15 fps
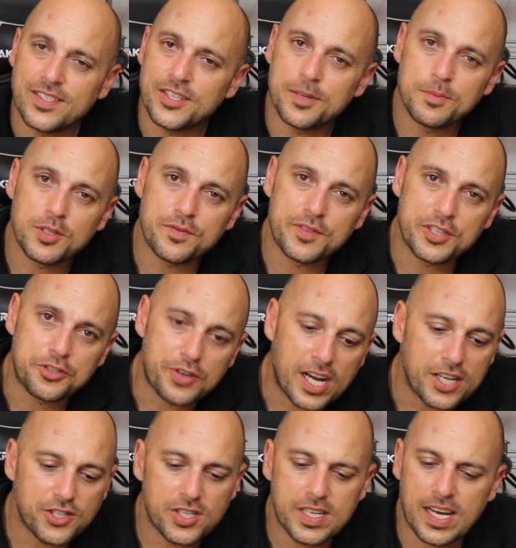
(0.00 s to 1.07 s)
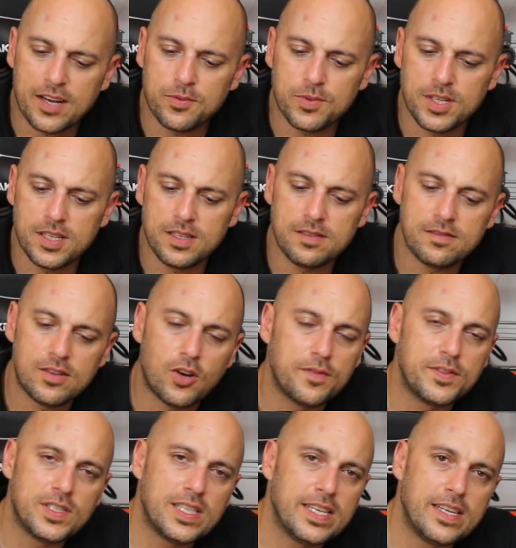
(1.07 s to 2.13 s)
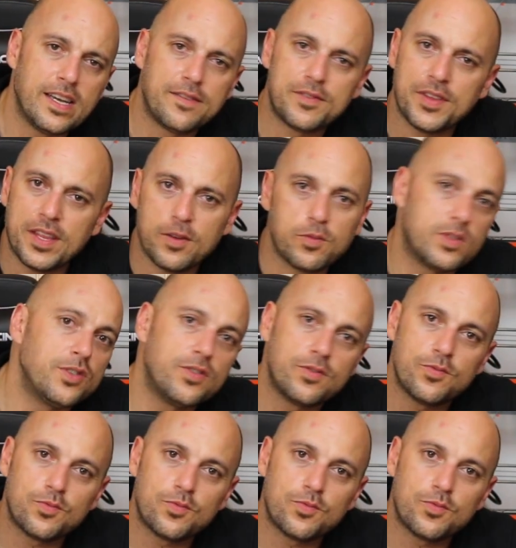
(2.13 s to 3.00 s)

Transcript: in terms of retraction, I will, obviously everything was